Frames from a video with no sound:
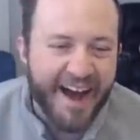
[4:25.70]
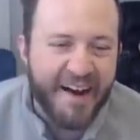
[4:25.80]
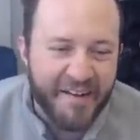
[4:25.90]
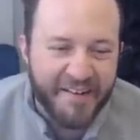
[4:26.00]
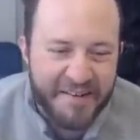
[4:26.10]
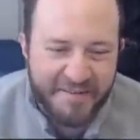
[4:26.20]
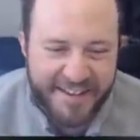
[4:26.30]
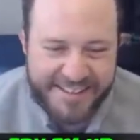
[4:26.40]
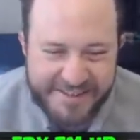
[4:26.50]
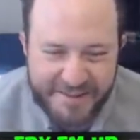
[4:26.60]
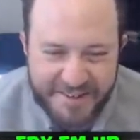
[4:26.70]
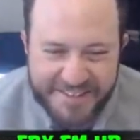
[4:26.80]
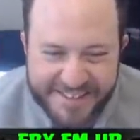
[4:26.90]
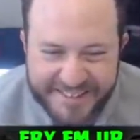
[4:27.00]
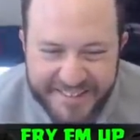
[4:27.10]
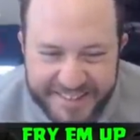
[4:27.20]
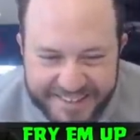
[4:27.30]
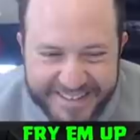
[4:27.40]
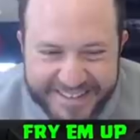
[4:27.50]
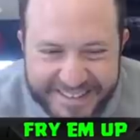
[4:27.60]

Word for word: How am I supposed to win this